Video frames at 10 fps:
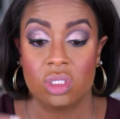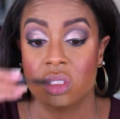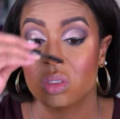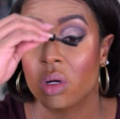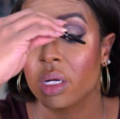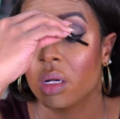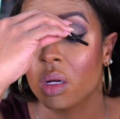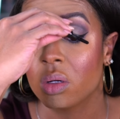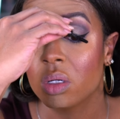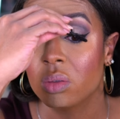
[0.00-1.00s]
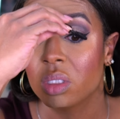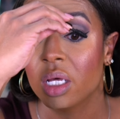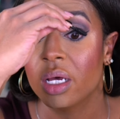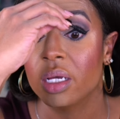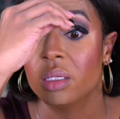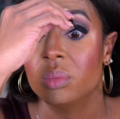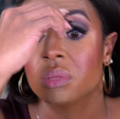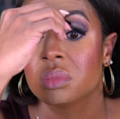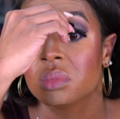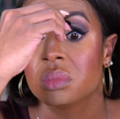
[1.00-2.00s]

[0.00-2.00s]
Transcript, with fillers: just started her own line. But